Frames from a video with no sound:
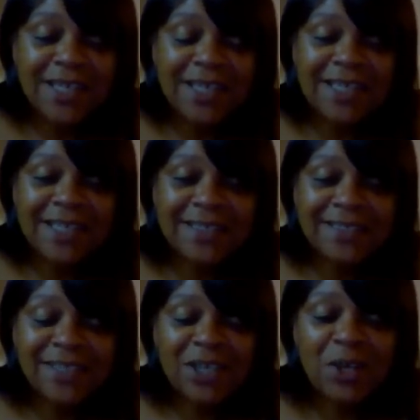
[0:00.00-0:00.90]

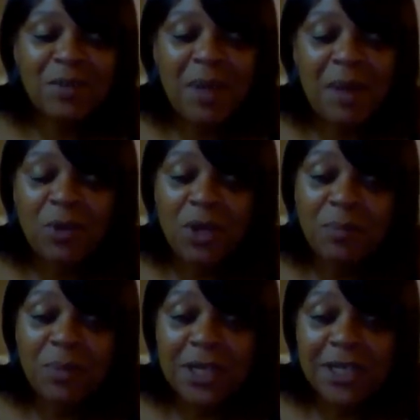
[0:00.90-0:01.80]
And um, I'm going to put a